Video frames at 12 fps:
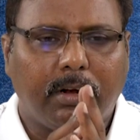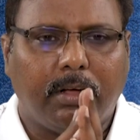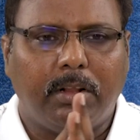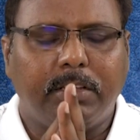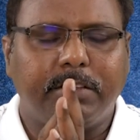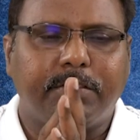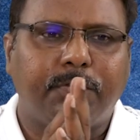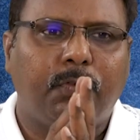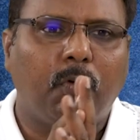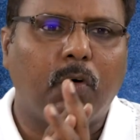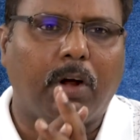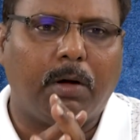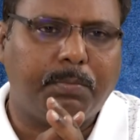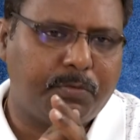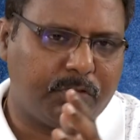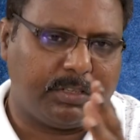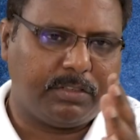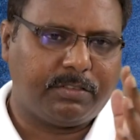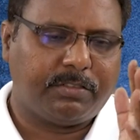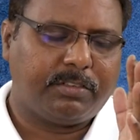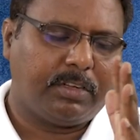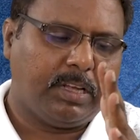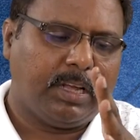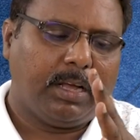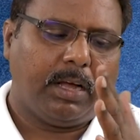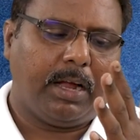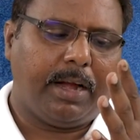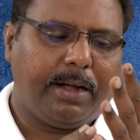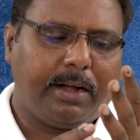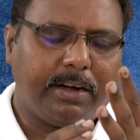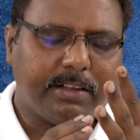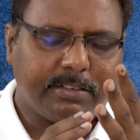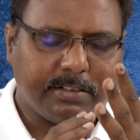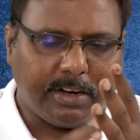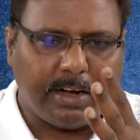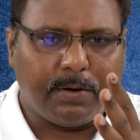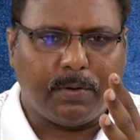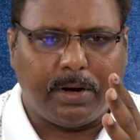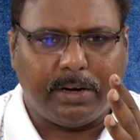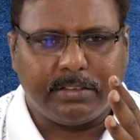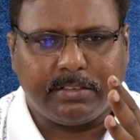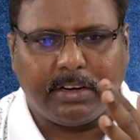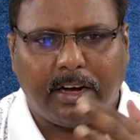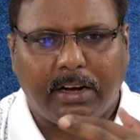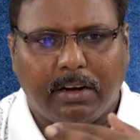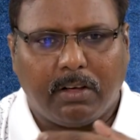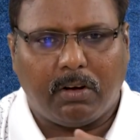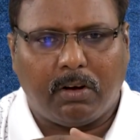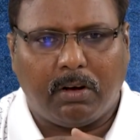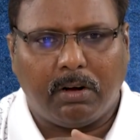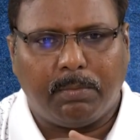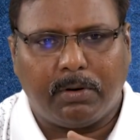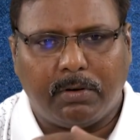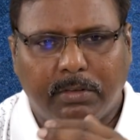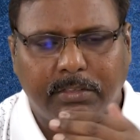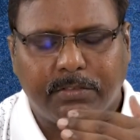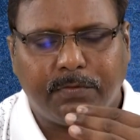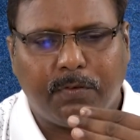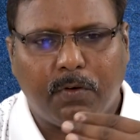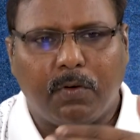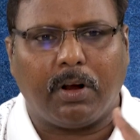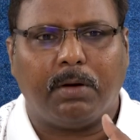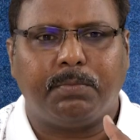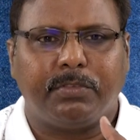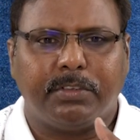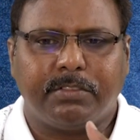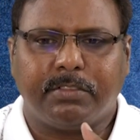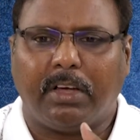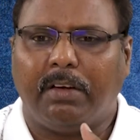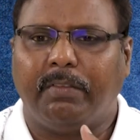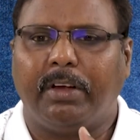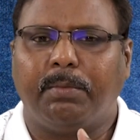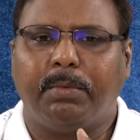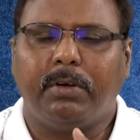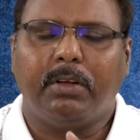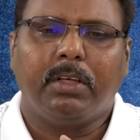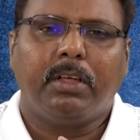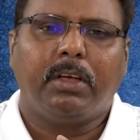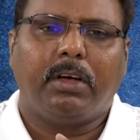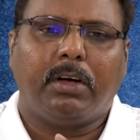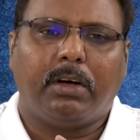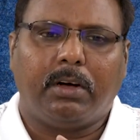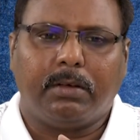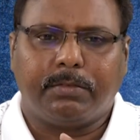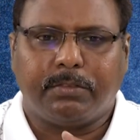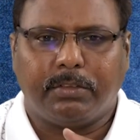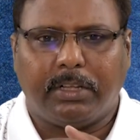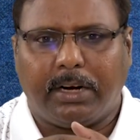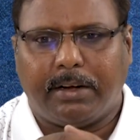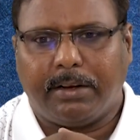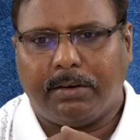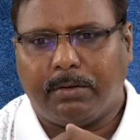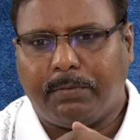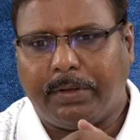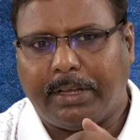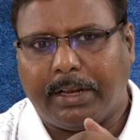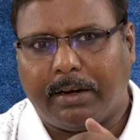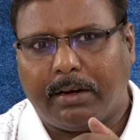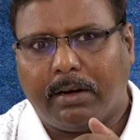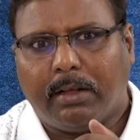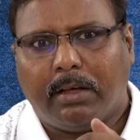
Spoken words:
all these four options, and let us try to understand all about these four options available so that we can